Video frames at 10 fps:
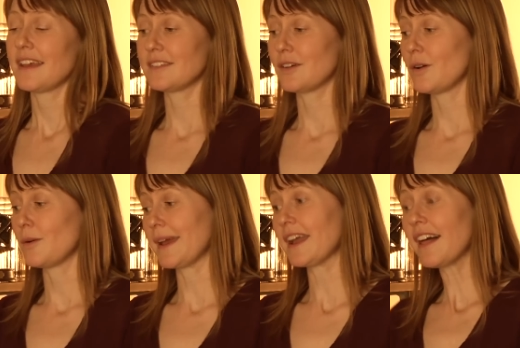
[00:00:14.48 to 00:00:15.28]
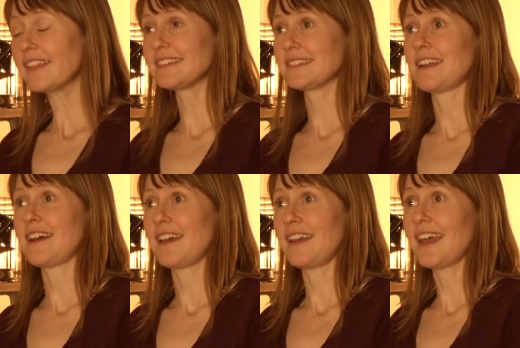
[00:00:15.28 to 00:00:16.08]
And so my colleagues and
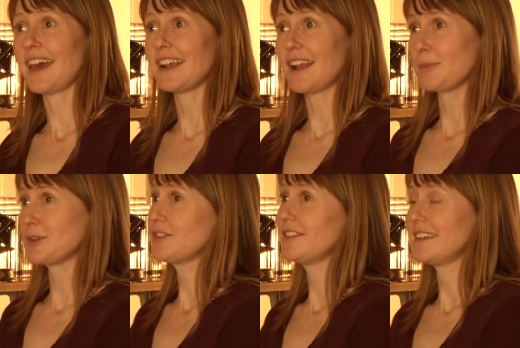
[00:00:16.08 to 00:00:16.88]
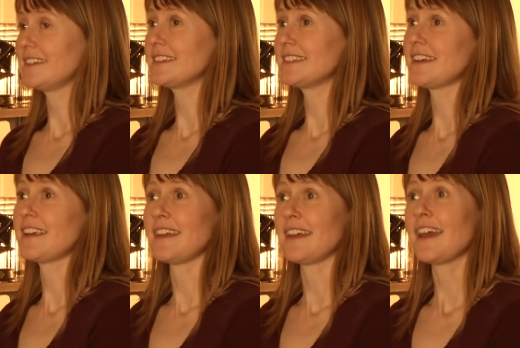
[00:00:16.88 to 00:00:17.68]
I had an opportunity to
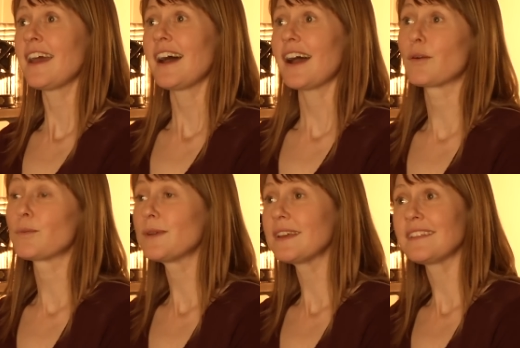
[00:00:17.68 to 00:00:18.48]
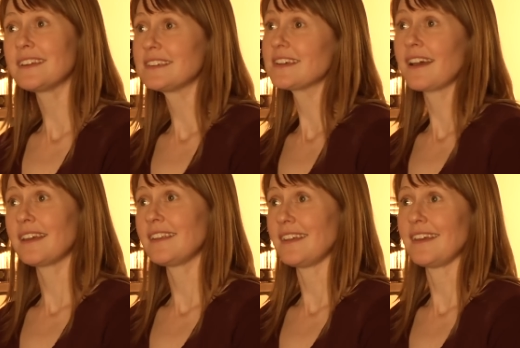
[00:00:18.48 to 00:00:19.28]
study a really
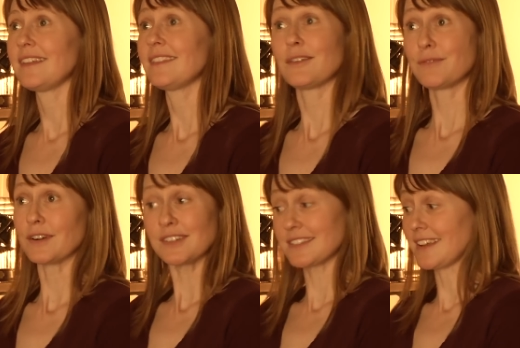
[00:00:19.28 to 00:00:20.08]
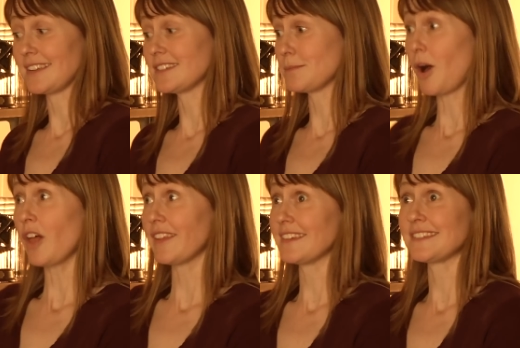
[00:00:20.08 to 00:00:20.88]
tiny, the first and
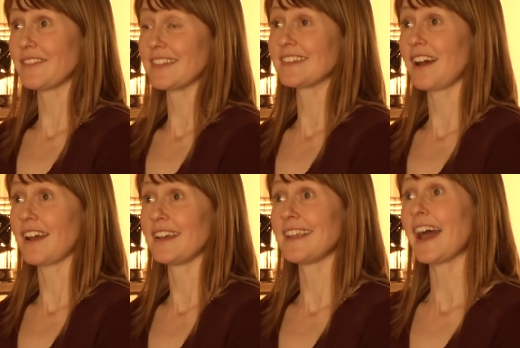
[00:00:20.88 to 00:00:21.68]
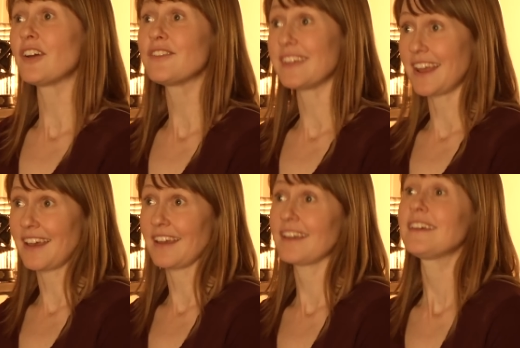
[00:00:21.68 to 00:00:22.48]
smallest of its kind out of an
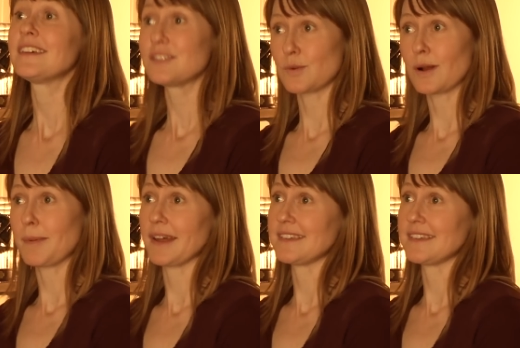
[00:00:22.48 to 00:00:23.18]
egg sauropod